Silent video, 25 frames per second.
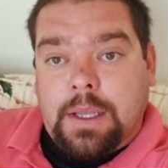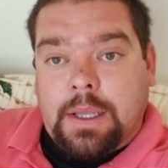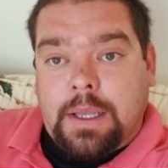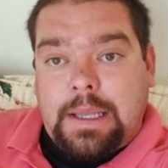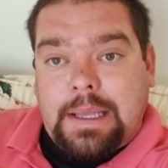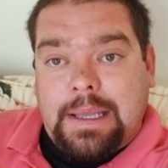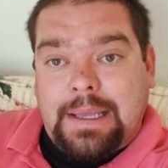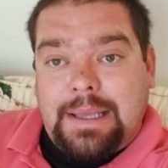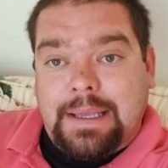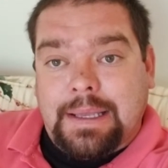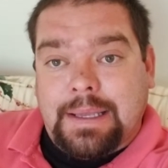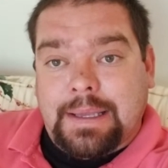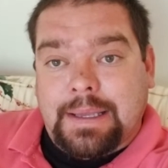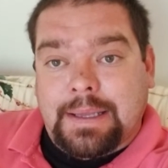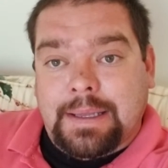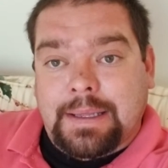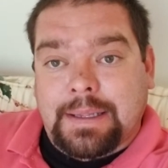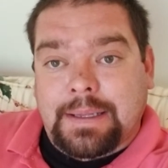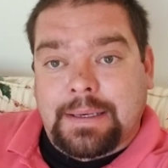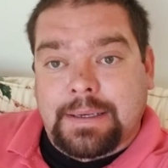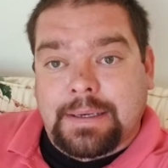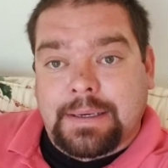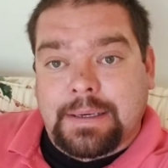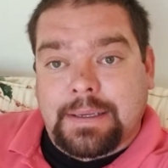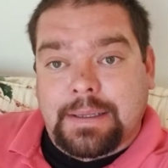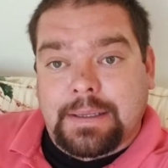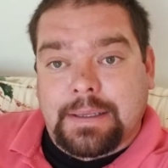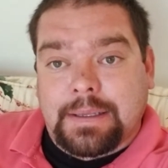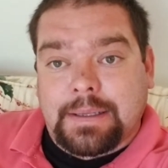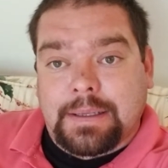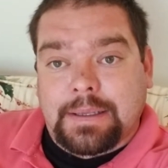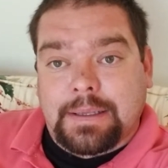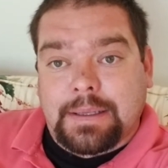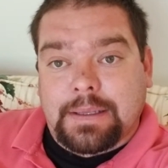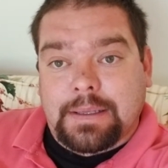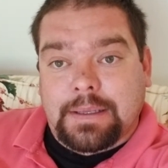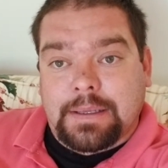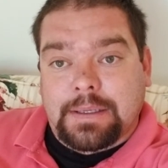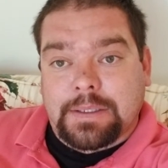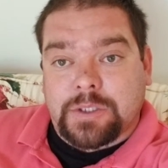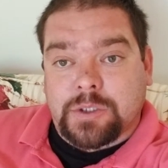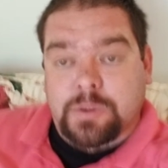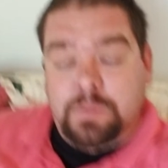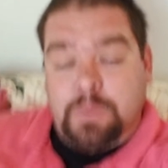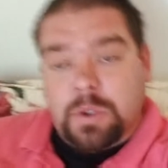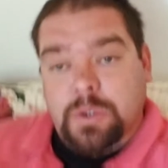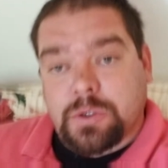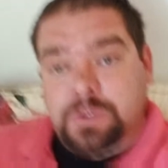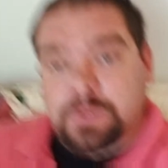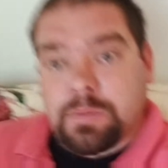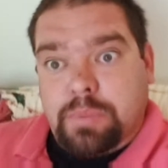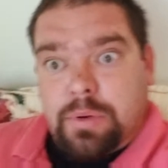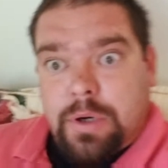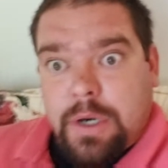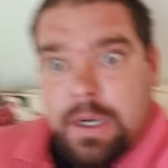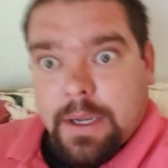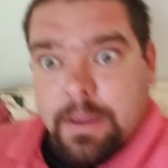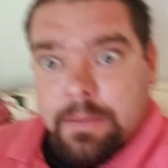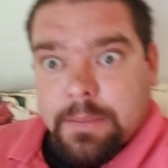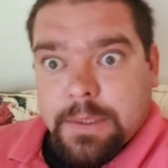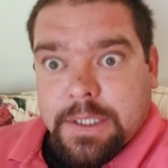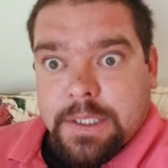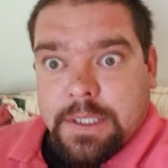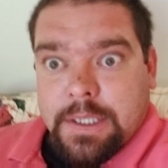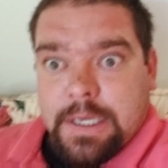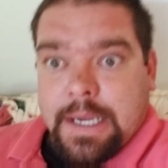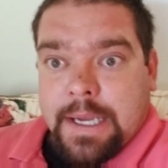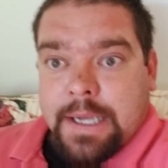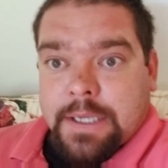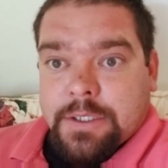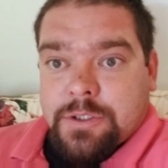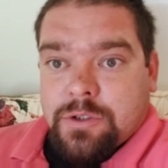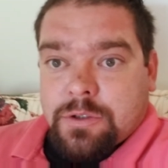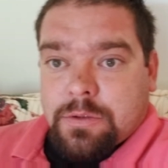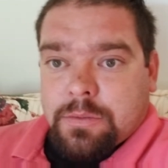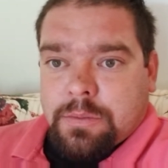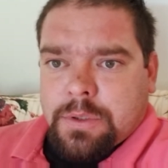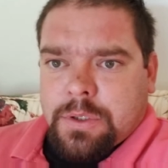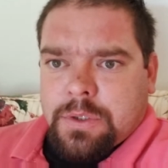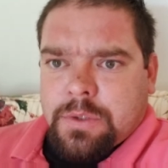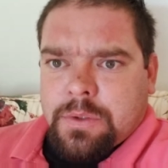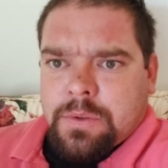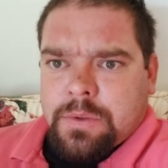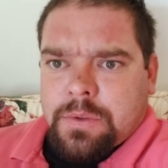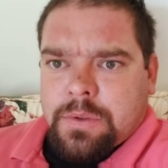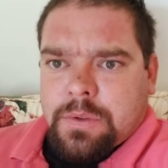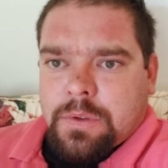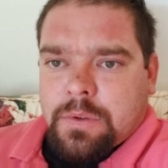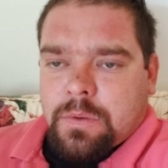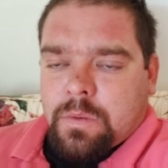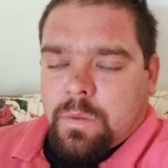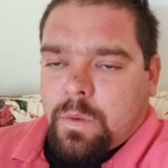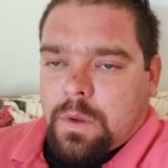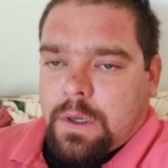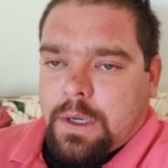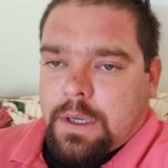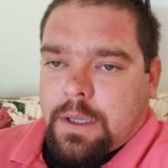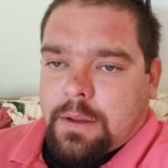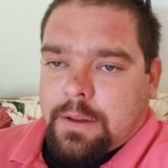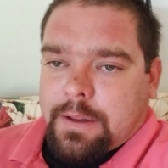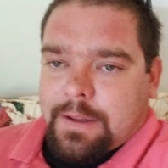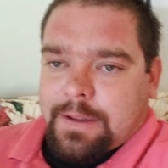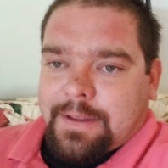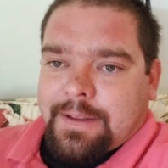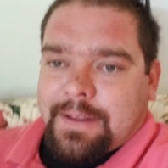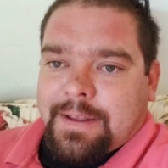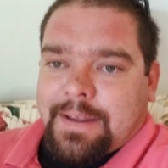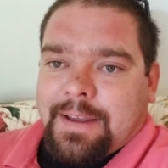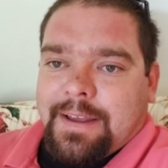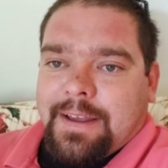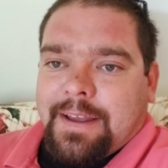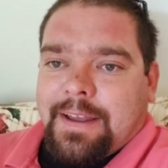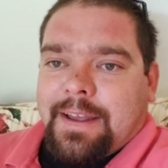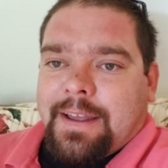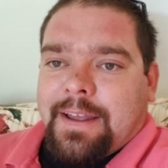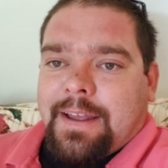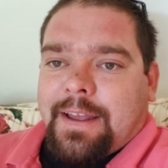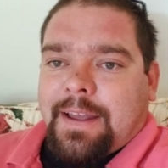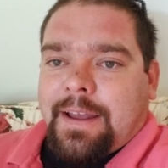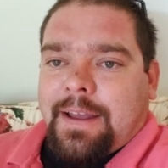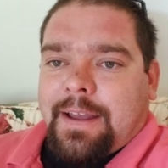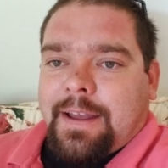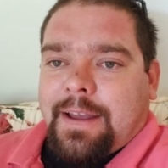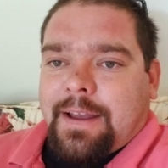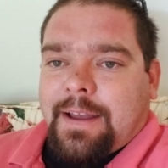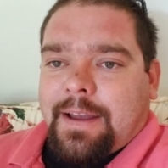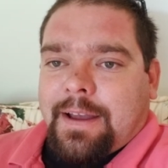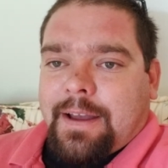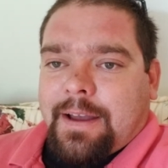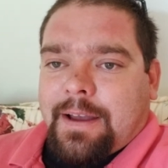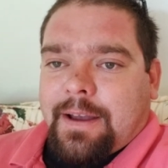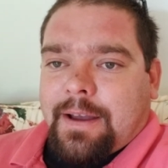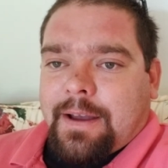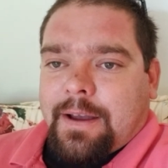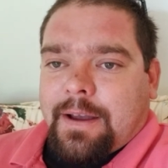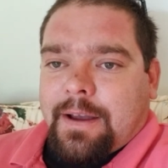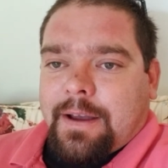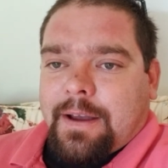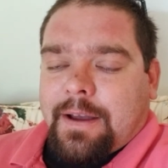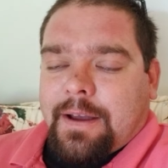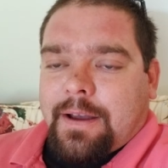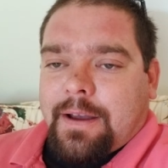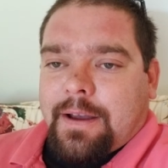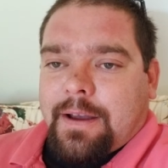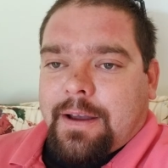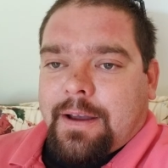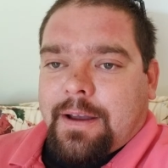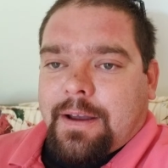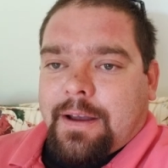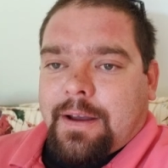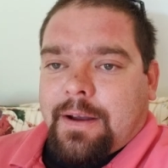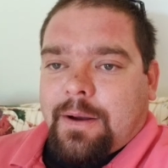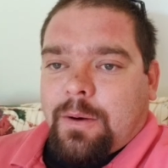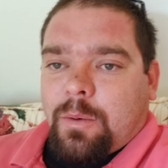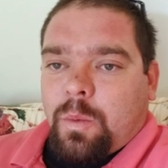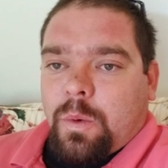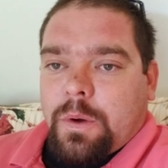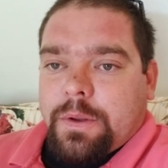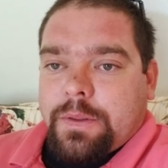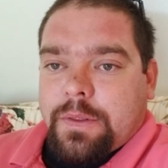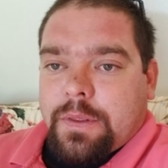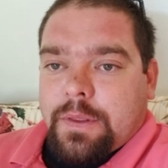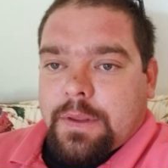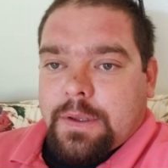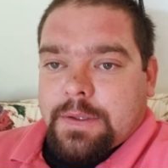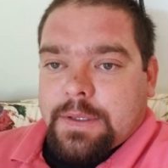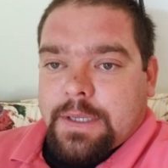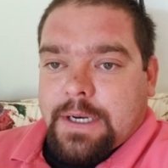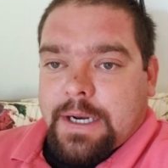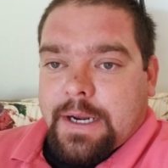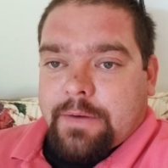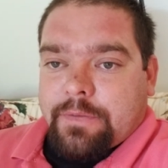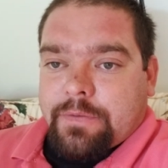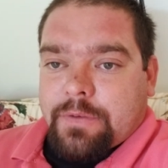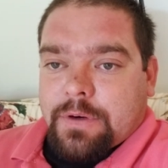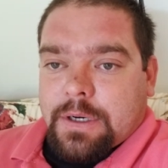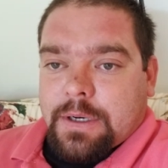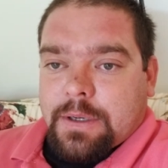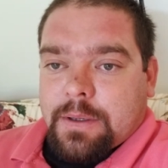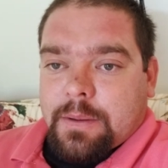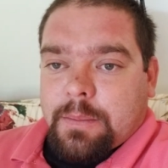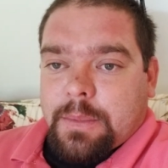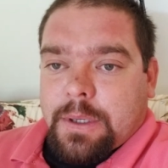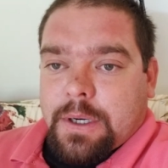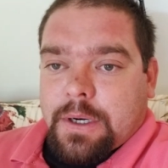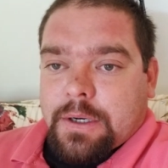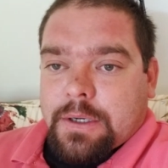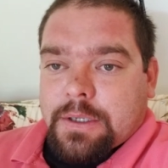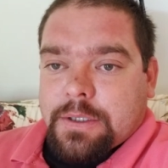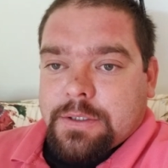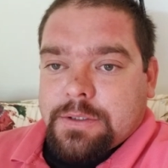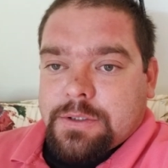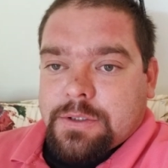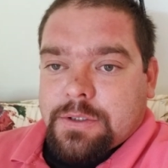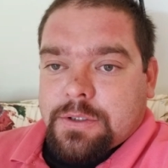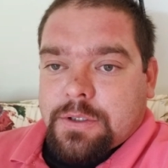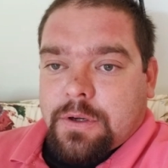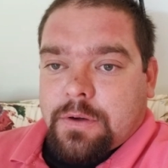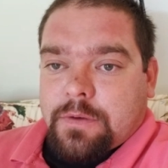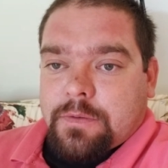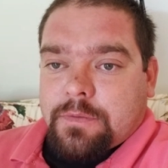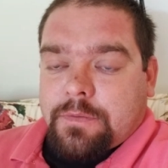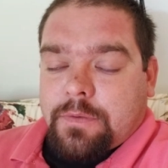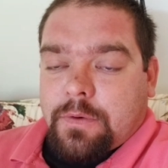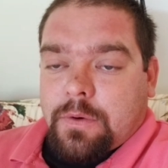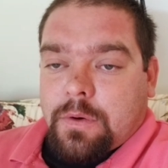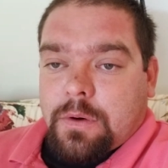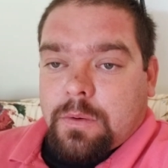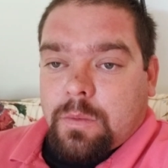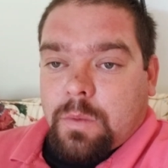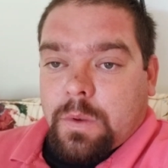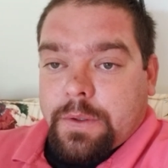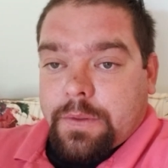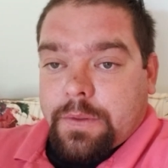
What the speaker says: and its most prominent attribute, one thing that African Americans are known for,